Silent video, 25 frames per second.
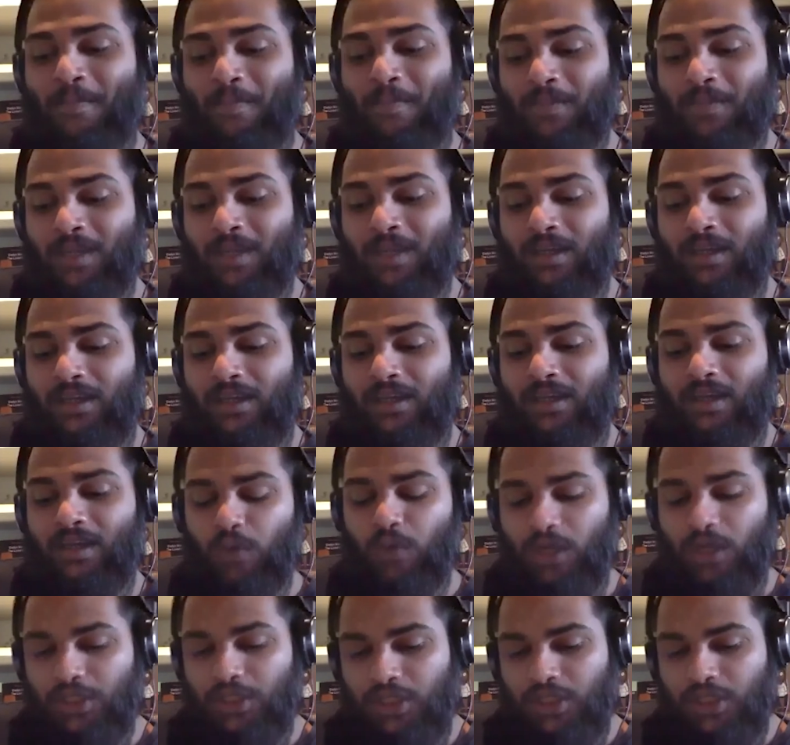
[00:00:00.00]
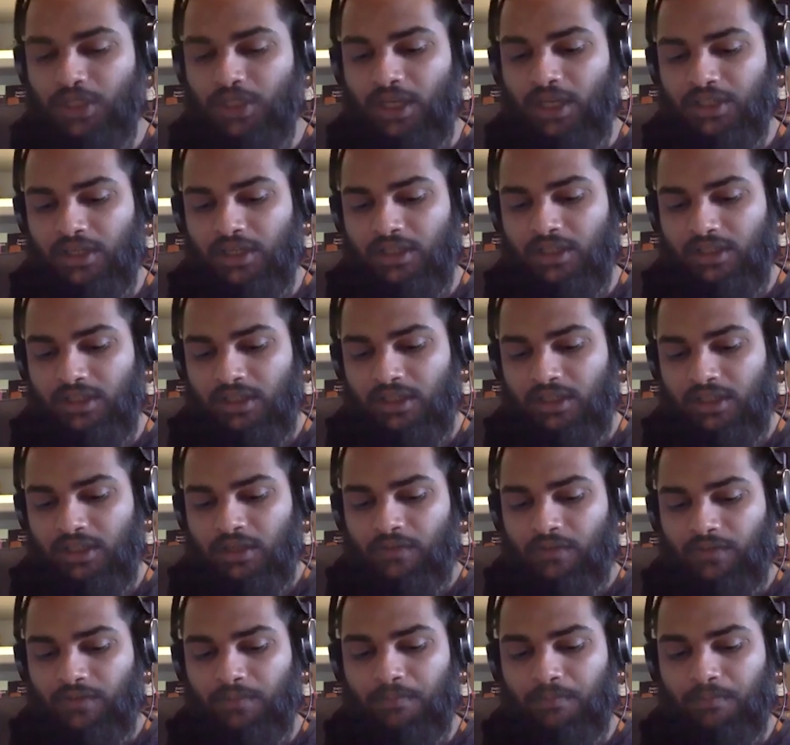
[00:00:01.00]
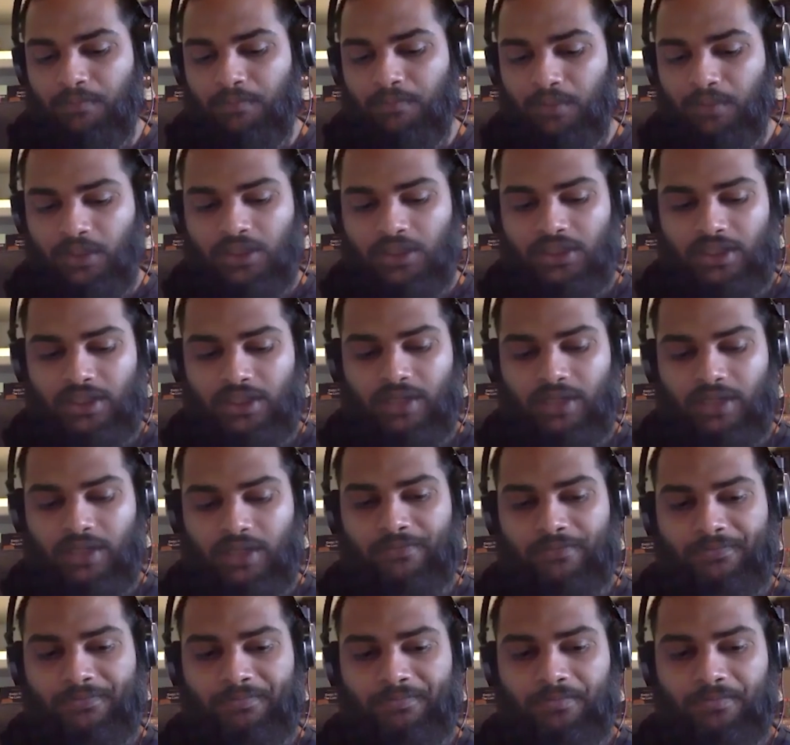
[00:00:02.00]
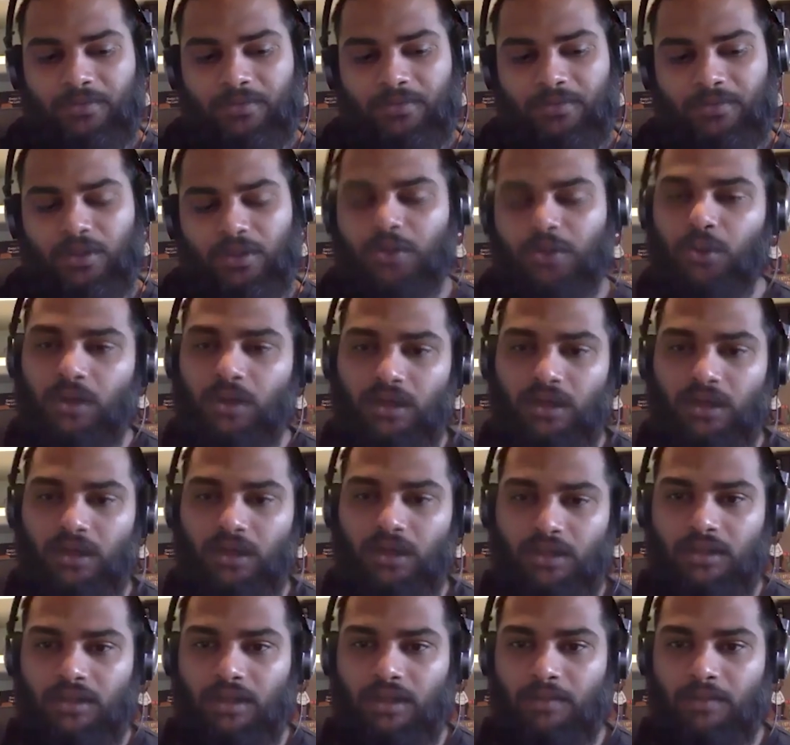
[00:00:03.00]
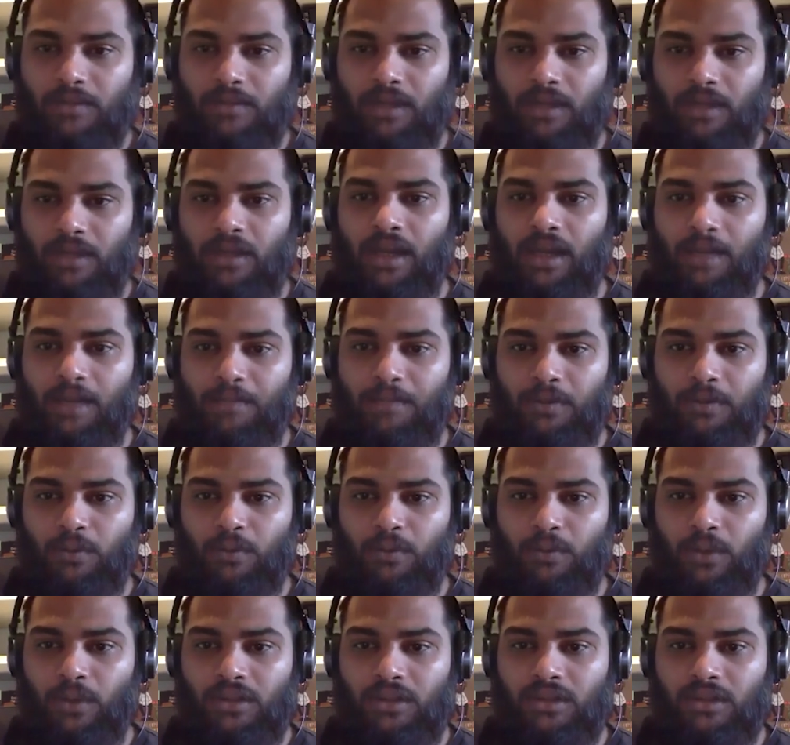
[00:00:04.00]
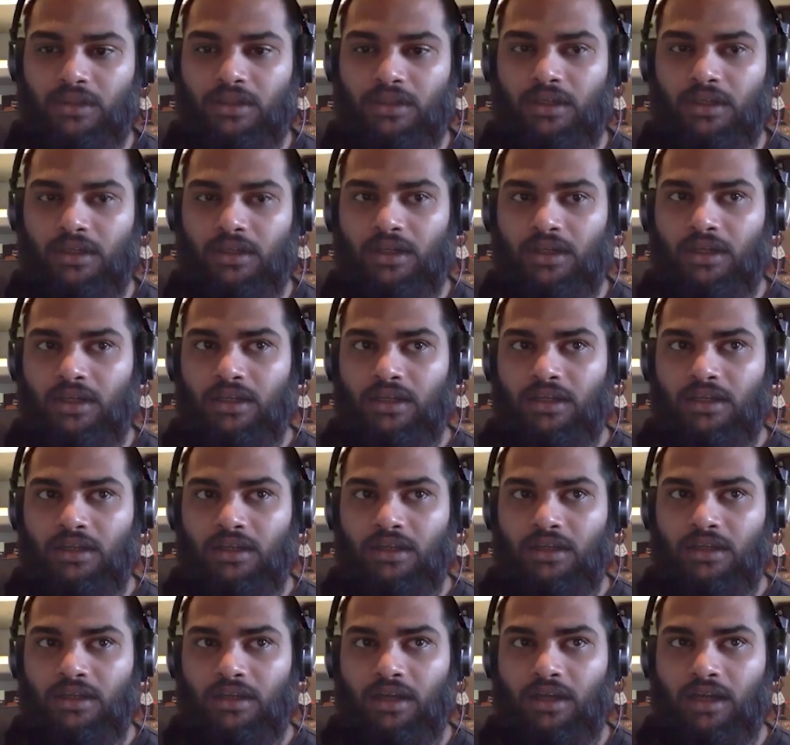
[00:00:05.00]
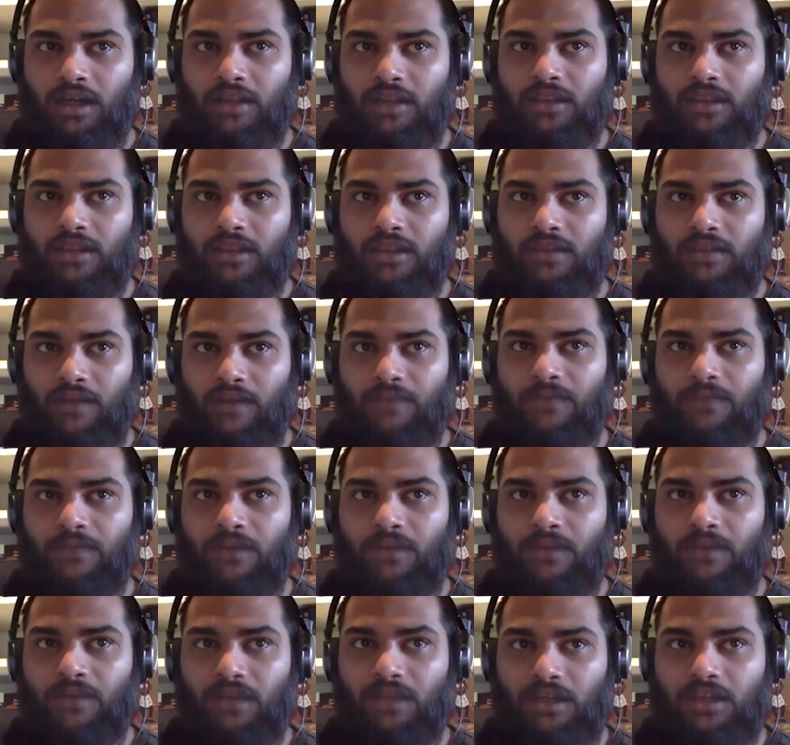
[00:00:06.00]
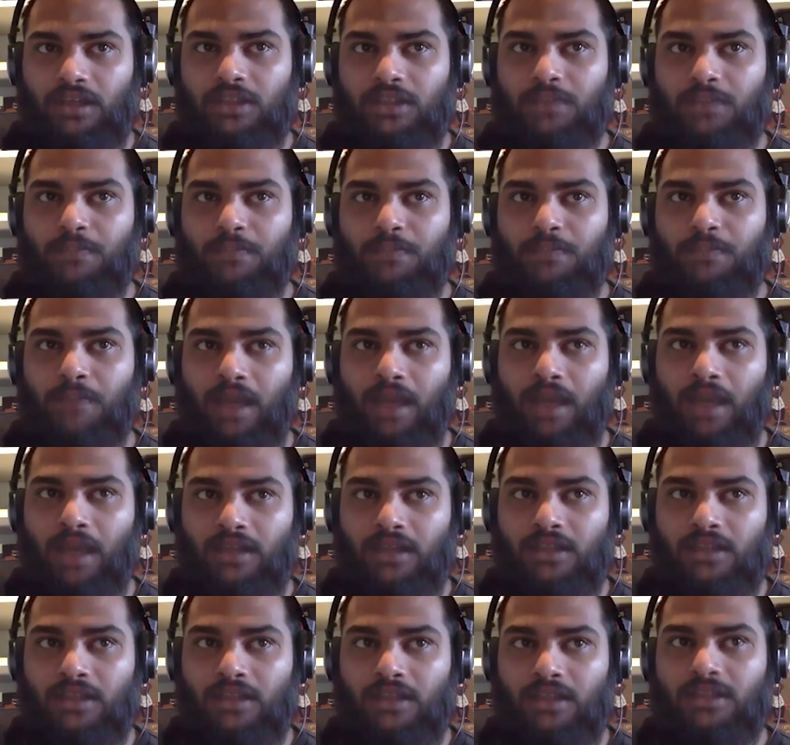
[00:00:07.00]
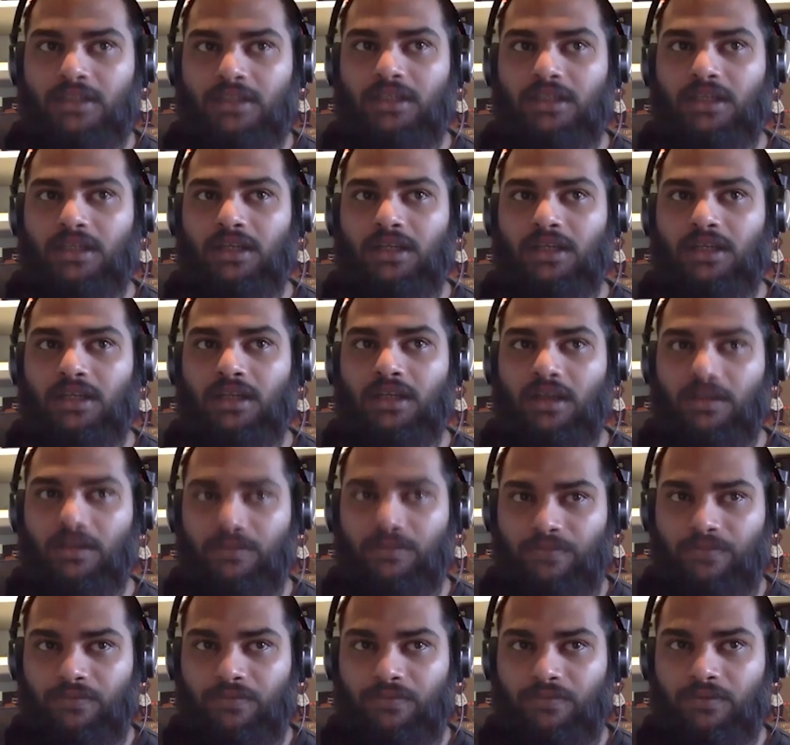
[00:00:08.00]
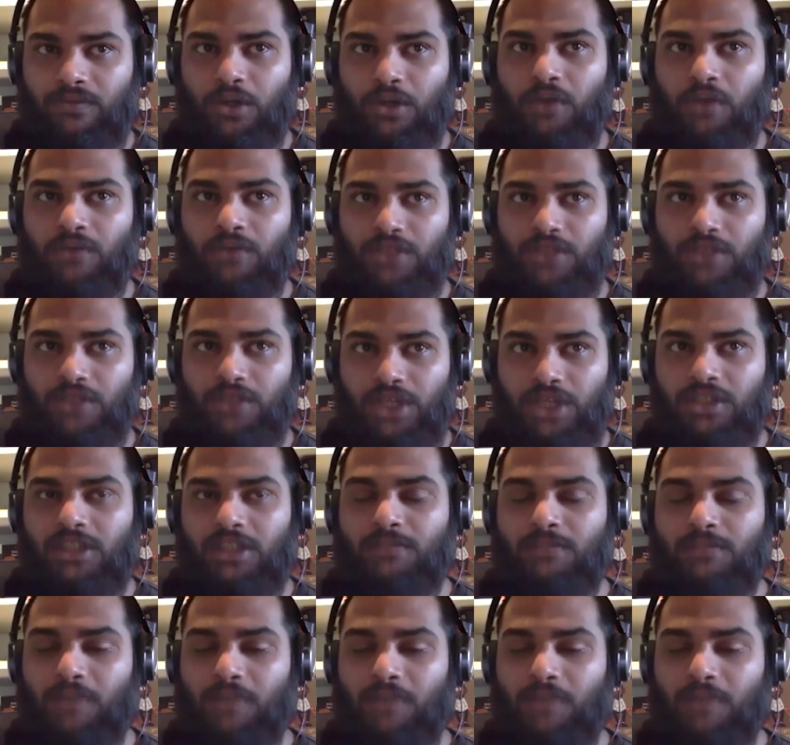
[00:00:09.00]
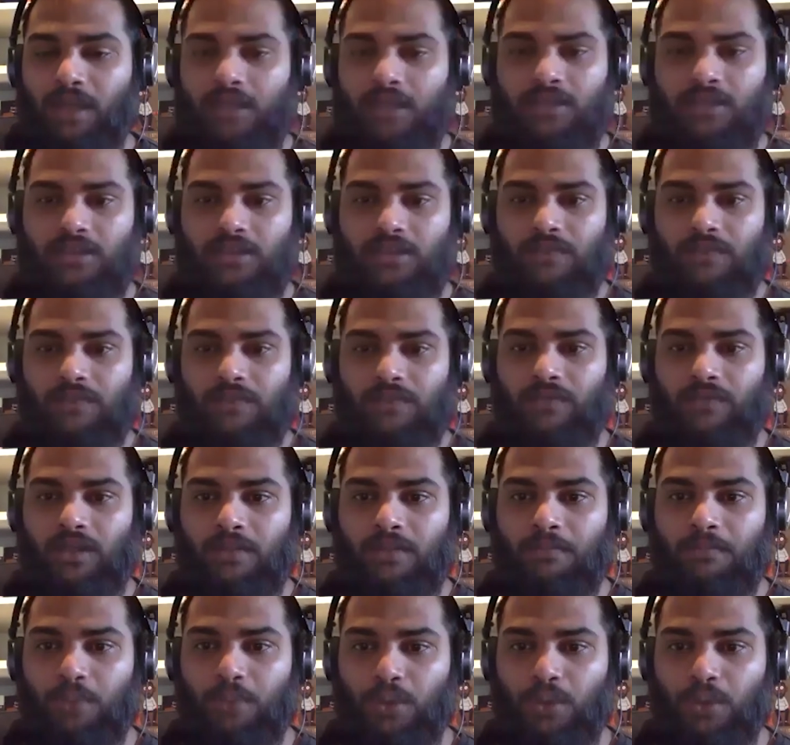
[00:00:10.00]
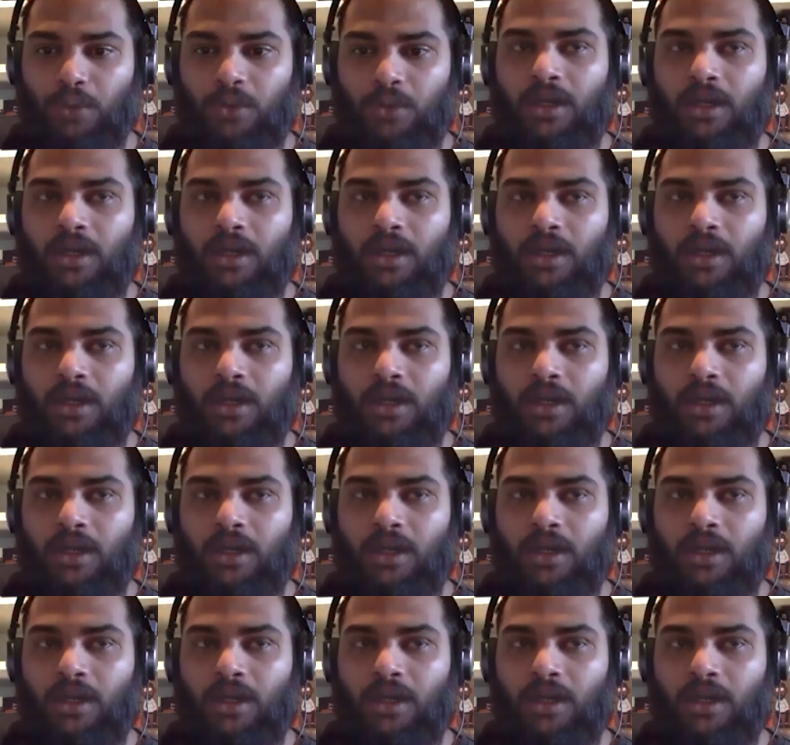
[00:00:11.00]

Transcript: Yeah, would I change anything of the book itself? Not really. I'm kind of happy with, I feel like it's balanced enough. The conversation is balanced enough in the book